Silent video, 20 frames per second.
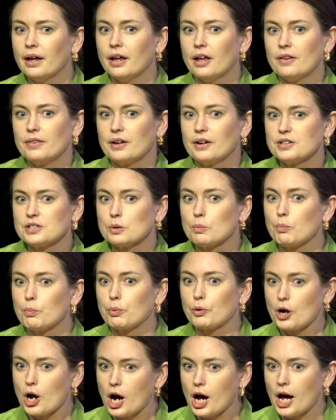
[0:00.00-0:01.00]
There's a
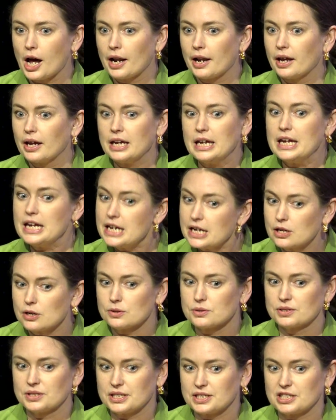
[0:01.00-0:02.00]
broad
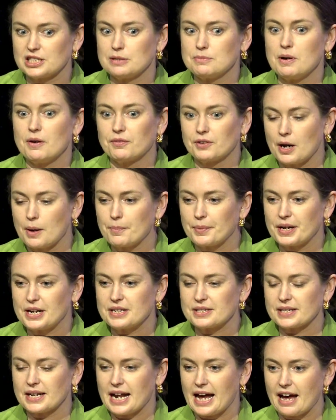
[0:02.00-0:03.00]
ecosystem of companies
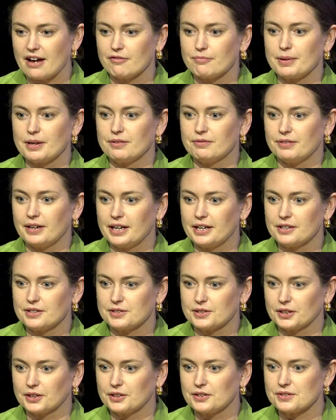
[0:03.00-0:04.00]
that have been
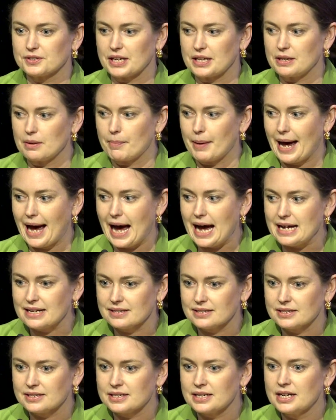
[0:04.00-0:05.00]
FiReStarters in the
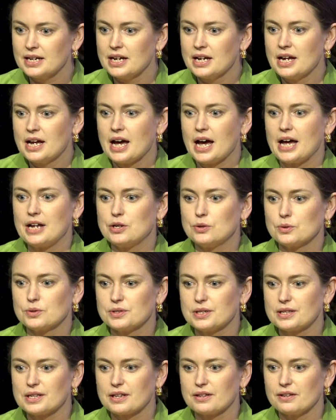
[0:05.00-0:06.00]
past, and you'll see
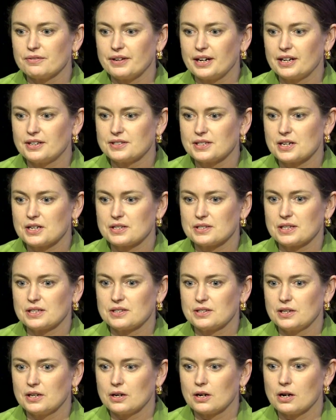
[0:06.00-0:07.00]
that the FiReStarters this
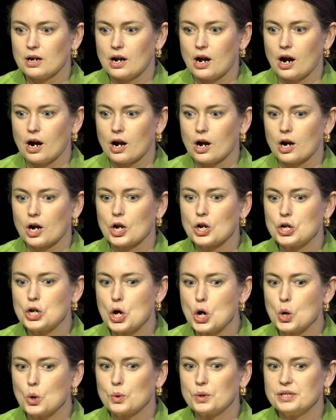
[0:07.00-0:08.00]
year are
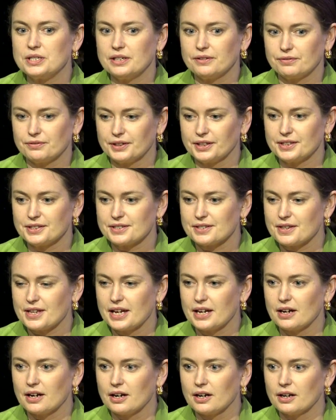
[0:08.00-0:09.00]
no different.
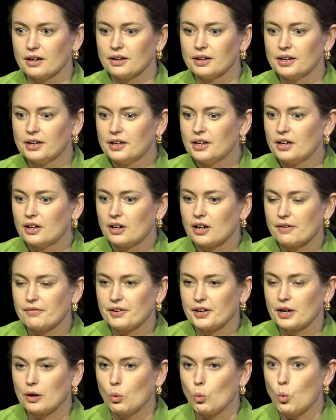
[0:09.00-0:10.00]
They are
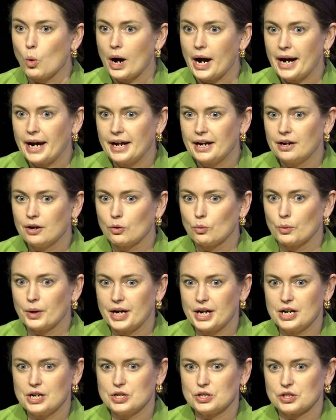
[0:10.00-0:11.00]
covering a wide
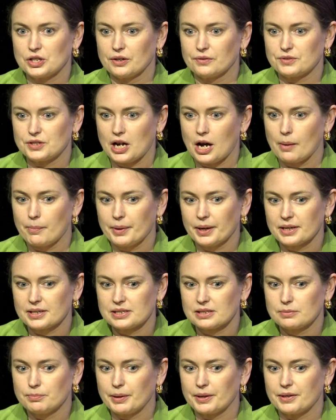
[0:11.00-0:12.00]
range of
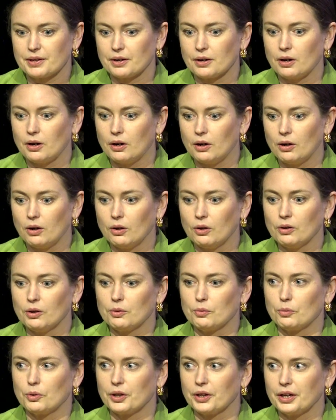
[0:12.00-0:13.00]
topics, but they're all
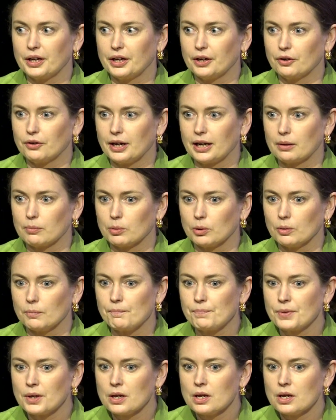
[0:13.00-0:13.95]
really incredible.